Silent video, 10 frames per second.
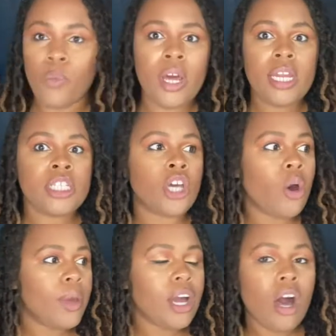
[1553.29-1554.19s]
What is
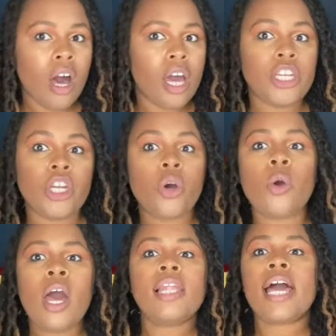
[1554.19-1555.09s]
going on? You know,
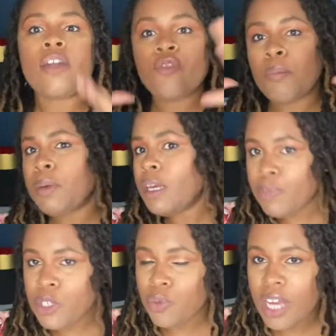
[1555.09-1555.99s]
like from
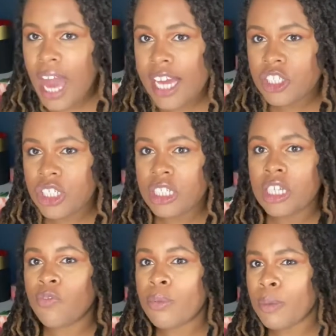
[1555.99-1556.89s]
people's reaction
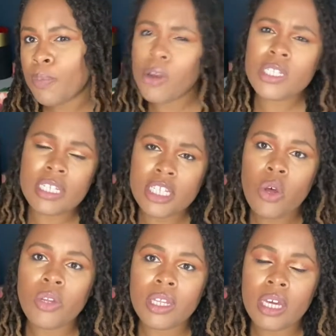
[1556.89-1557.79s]
and from the person that's
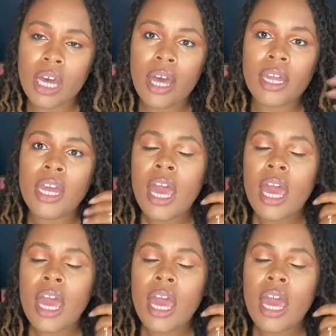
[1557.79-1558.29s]
holding the gun,